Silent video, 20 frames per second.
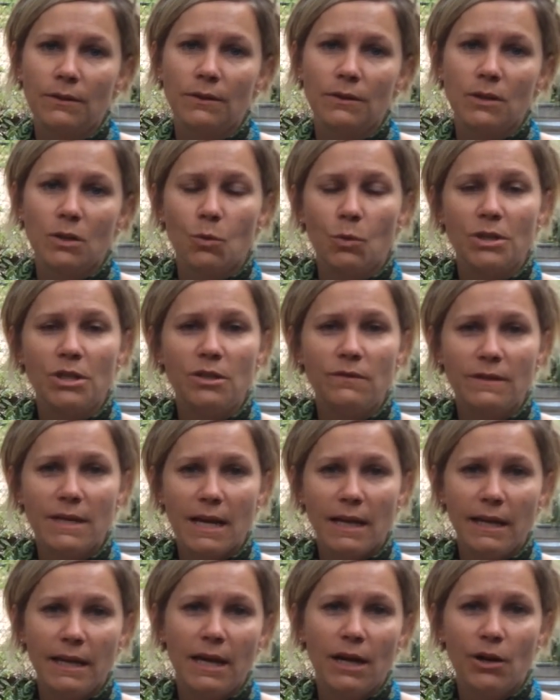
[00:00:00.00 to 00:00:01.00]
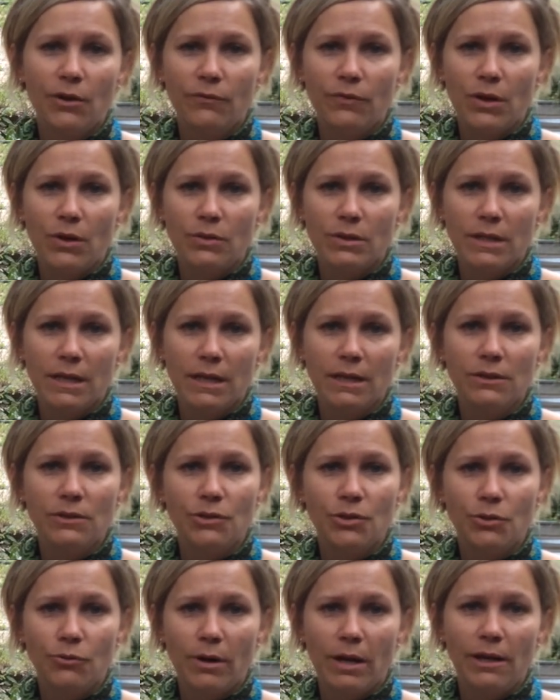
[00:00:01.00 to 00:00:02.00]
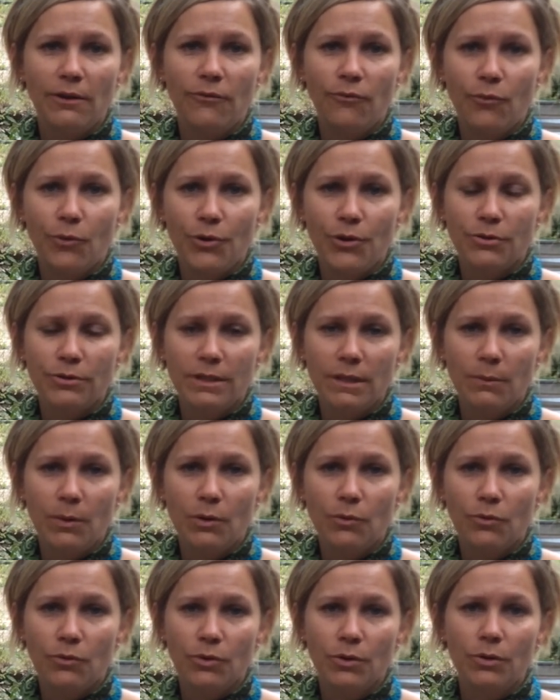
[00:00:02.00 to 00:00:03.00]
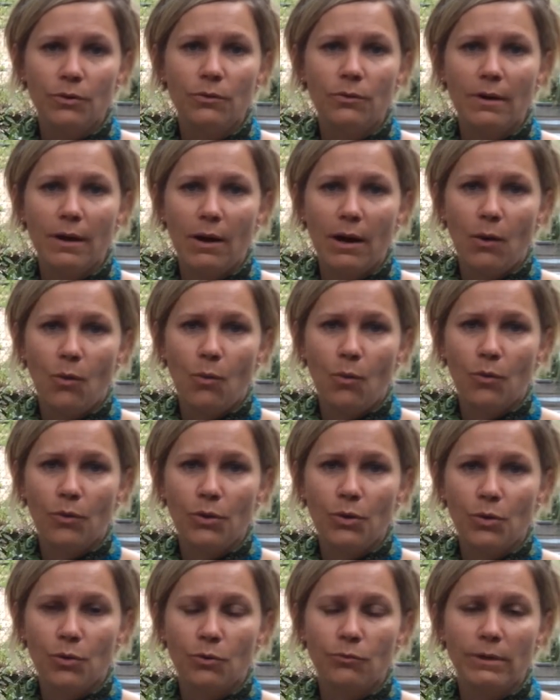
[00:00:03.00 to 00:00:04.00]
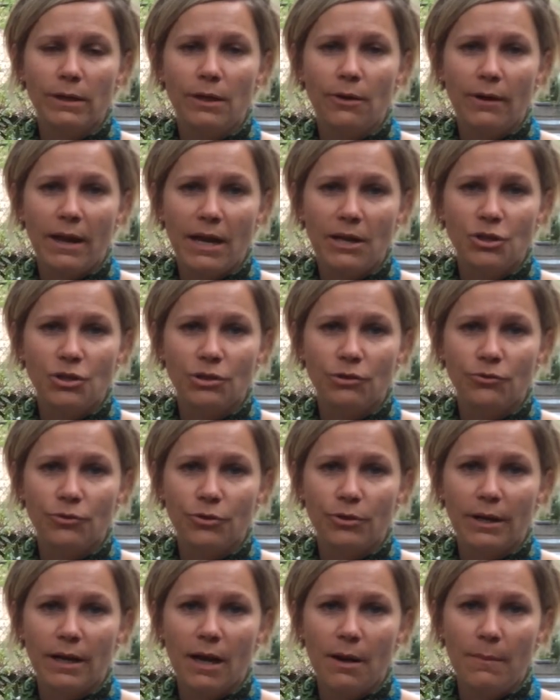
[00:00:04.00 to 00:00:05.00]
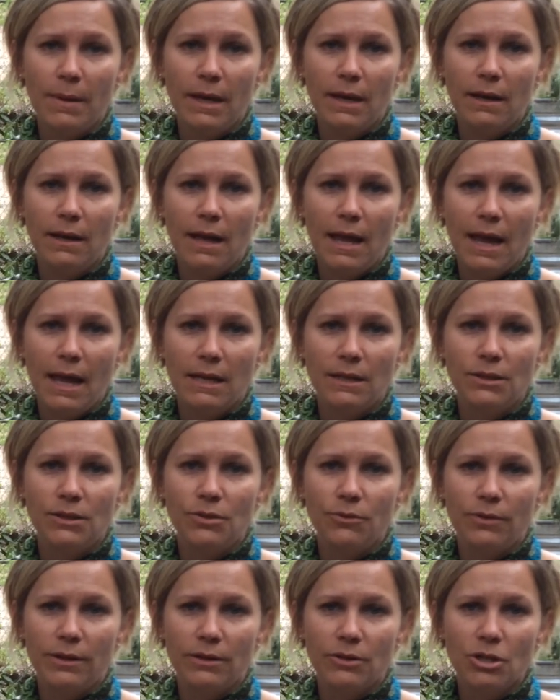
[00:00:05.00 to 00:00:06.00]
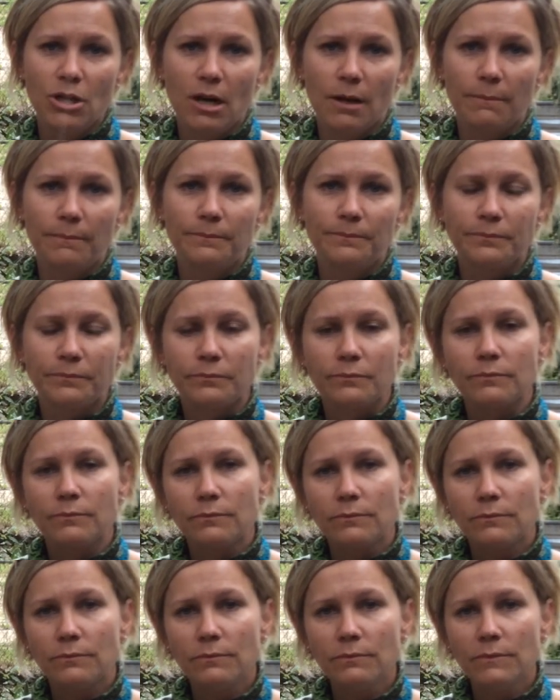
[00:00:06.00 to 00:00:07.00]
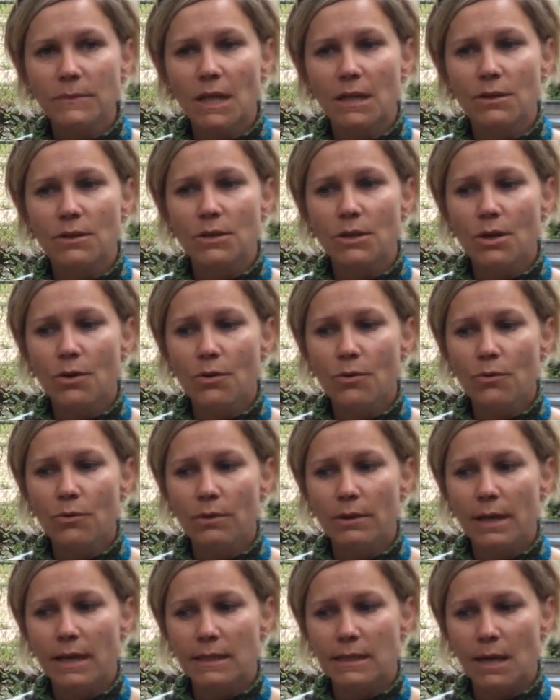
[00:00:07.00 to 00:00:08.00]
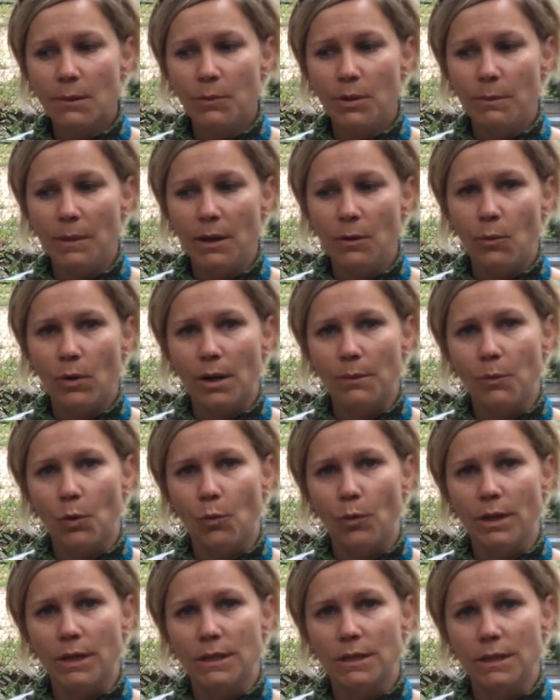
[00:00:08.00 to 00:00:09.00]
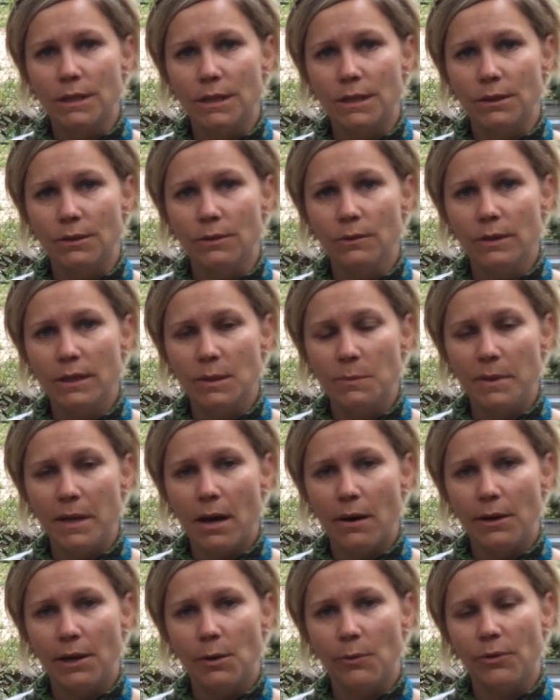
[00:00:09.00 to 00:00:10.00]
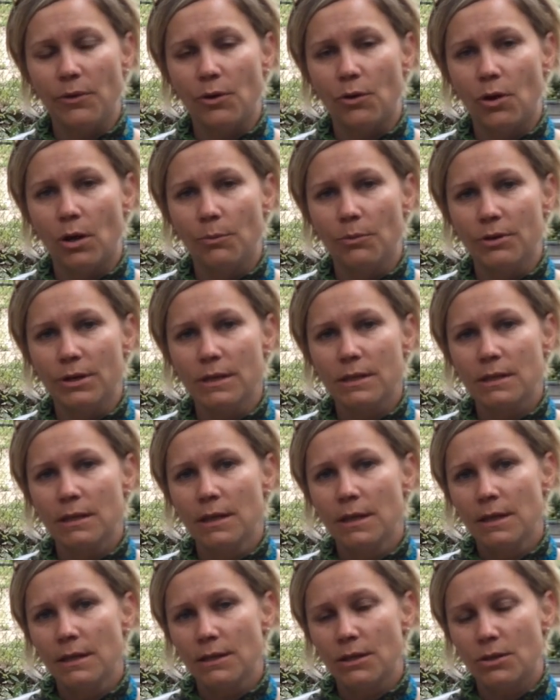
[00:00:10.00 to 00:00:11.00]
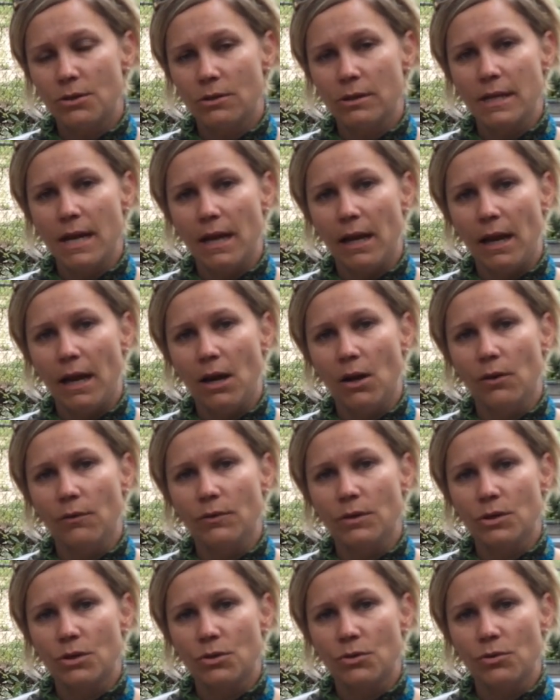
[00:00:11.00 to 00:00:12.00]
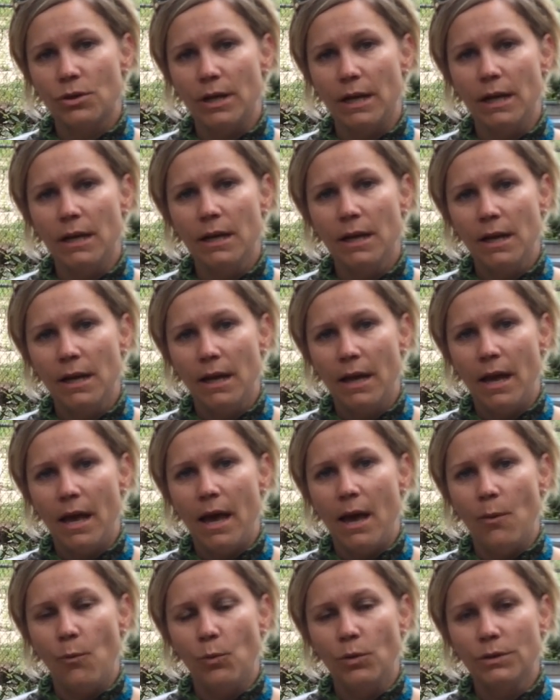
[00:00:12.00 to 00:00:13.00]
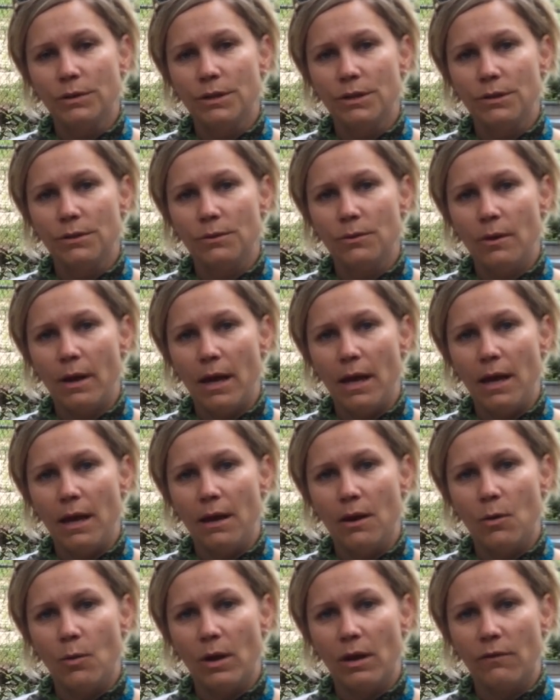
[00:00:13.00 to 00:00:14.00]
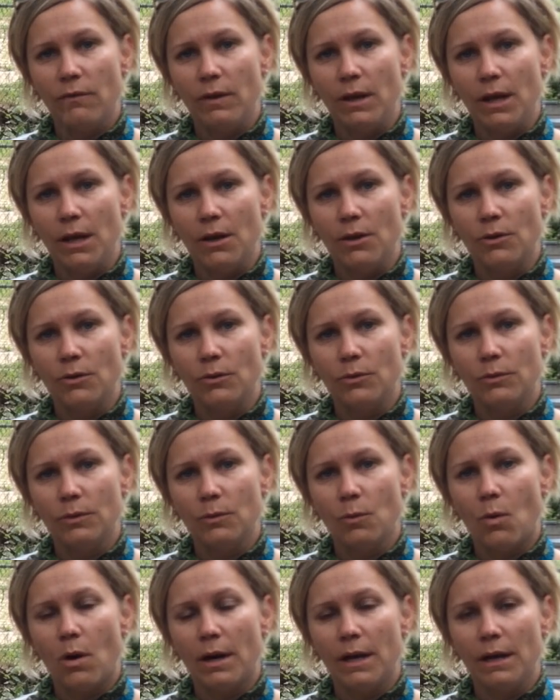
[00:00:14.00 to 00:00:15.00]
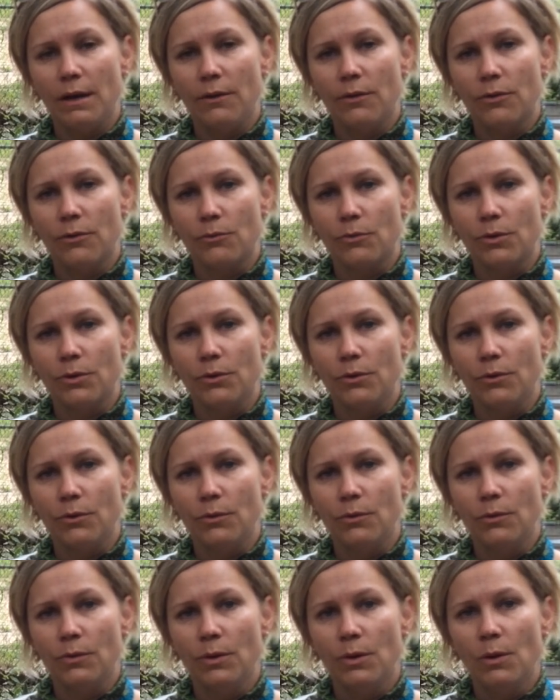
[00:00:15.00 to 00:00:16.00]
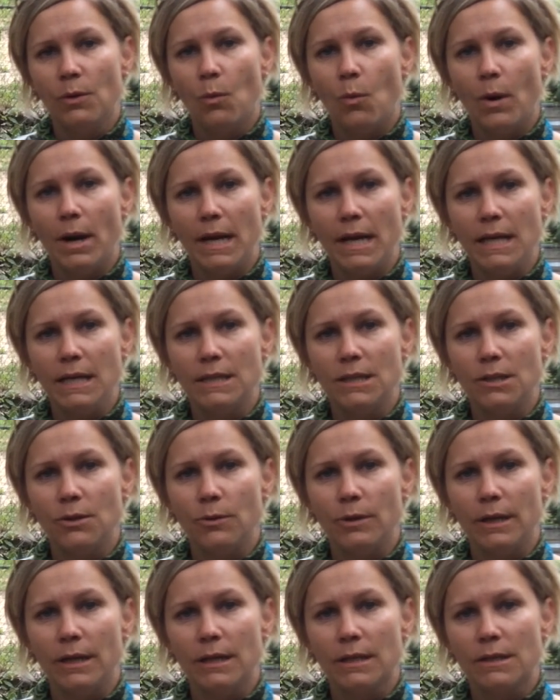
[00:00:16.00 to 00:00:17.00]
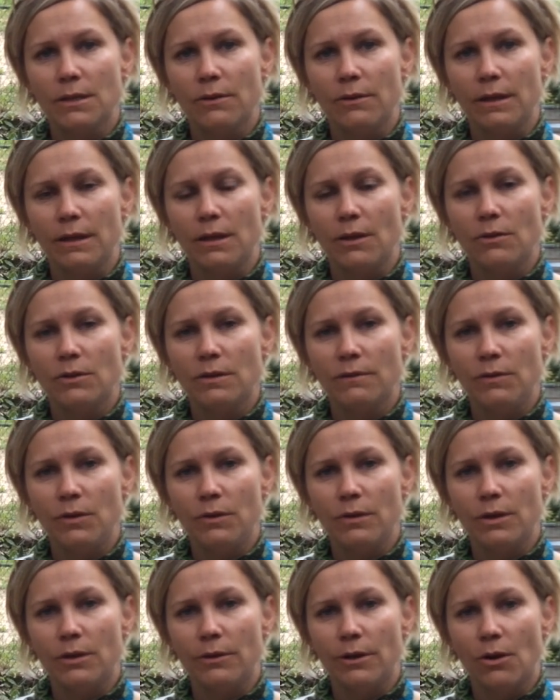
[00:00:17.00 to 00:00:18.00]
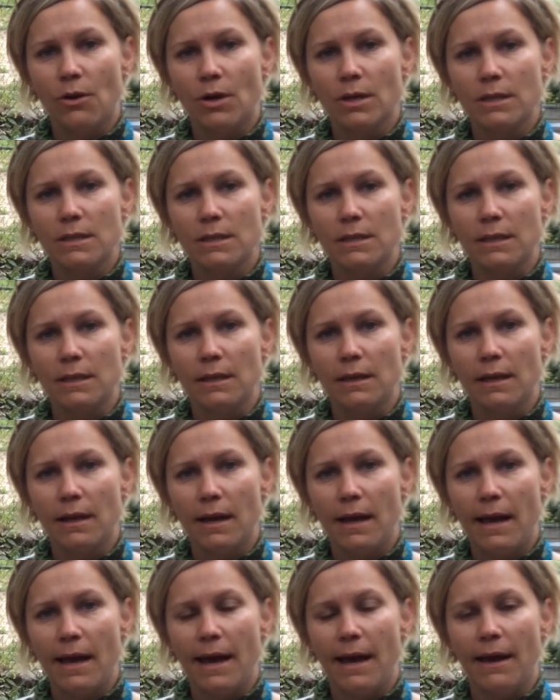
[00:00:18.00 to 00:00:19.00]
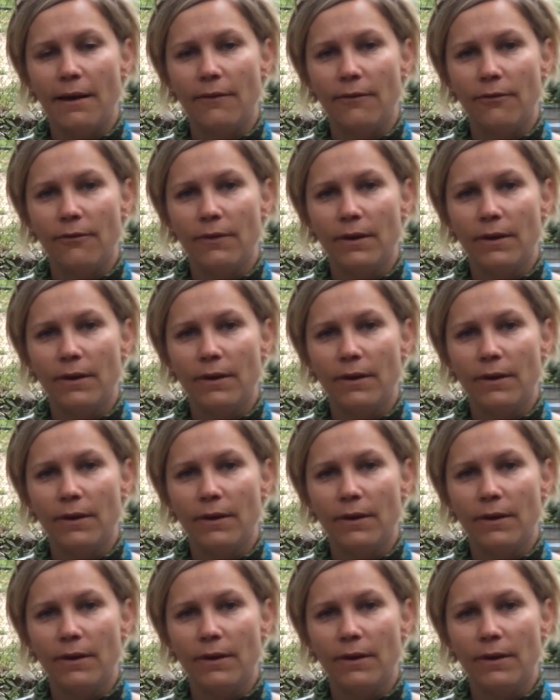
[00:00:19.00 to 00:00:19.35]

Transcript: So once you've taken care of those things, you're ready for your demo crew or your relocation crew to come in and do their job. So next time we meet, what I'm going to do is be out here with an arborist to start taking care of this tree, and we'll do a quick video walking through what he's doing, so that those of you that are in Austin have